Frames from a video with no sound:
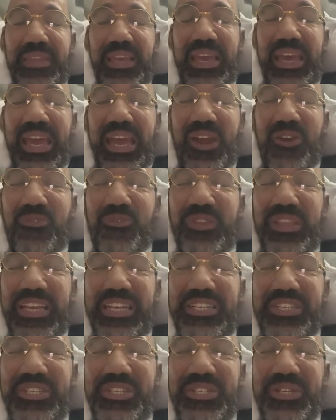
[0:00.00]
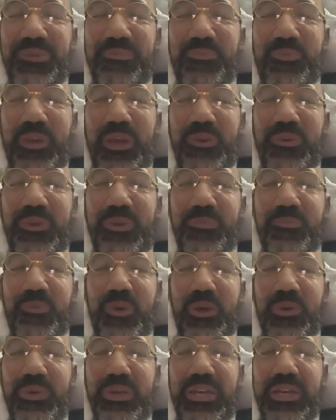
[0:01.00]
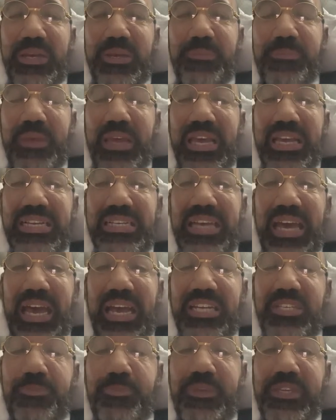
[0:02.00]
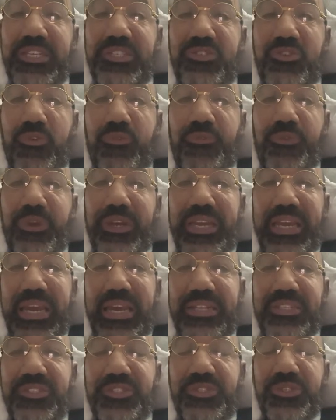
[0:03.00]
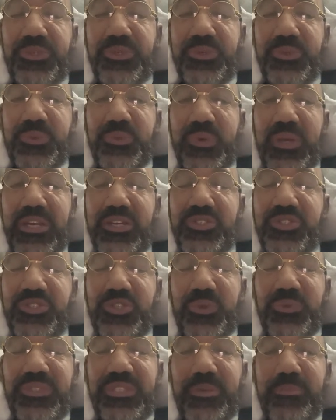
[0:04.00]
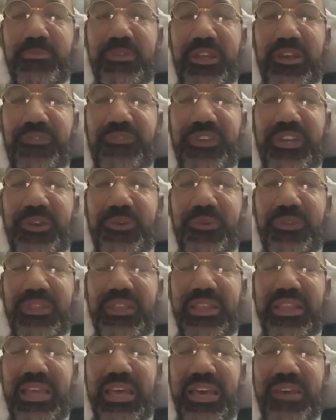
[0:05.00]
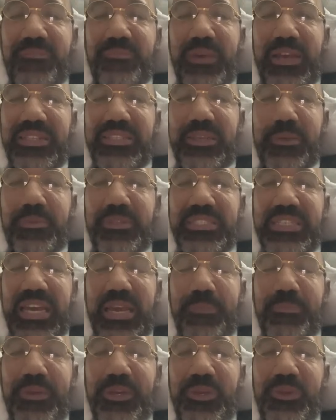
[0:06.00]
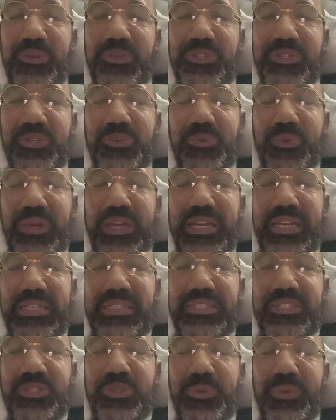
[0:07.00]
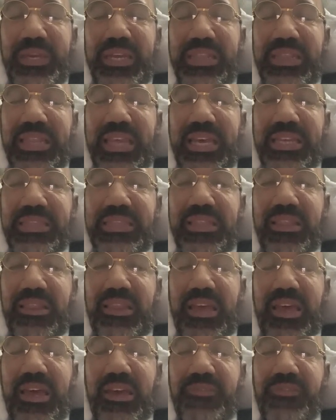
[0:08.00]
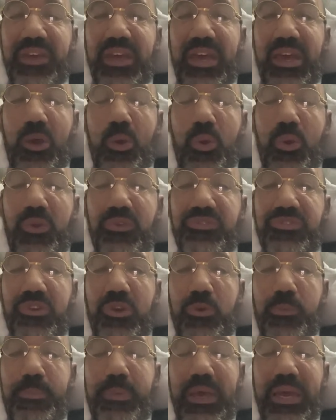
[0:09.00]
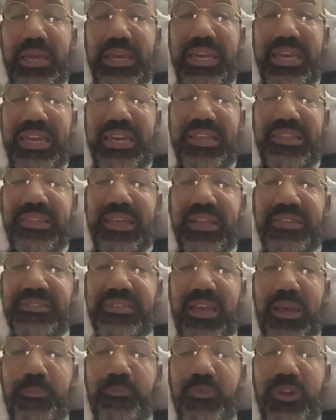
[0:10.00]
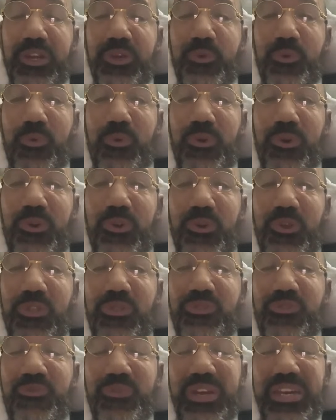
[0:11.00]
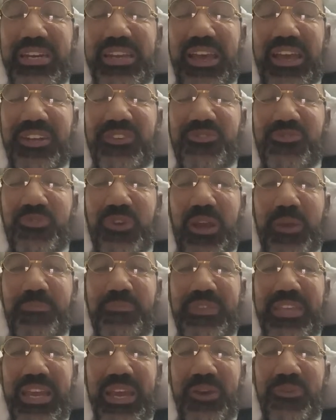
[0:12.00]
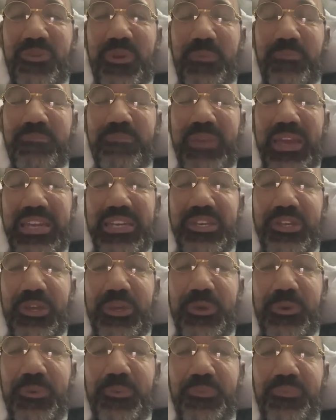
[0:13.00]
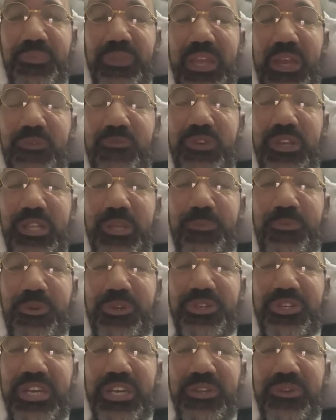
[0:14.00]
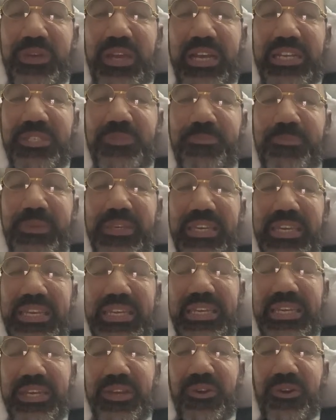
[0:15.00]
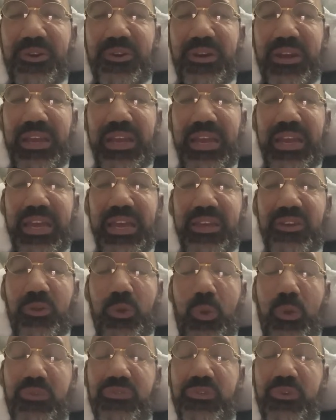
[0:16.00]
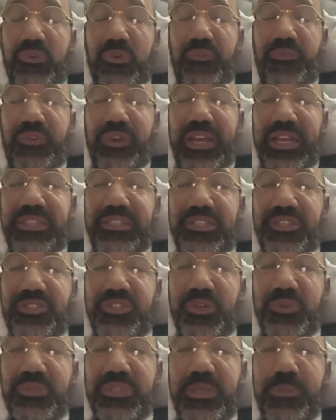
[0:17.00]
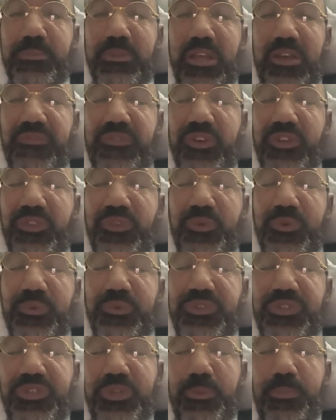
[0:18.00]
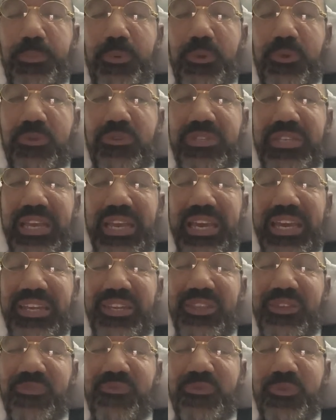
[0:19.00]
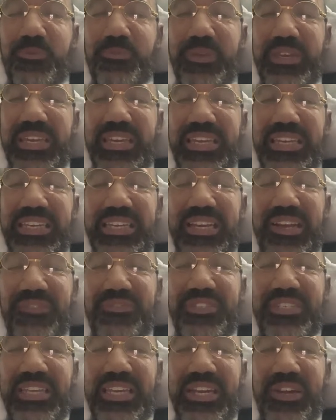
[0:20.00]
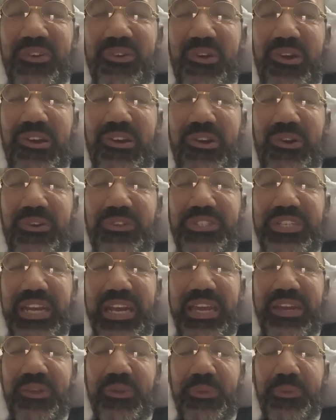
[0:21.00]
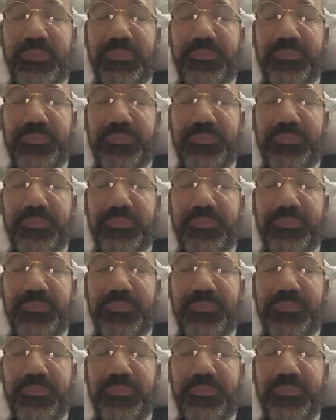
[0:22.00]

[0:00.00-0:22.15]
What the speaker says: Our relationship, welcome, welcome. Guys, please don't forget to show some love here in the live by double tapping your screens. You can like the live also by hitting that top right corner 3 dot drop down menu. I really appreciate you guys being here. And also don't forget to show some love through supers and the Ruby gifts here on our channel.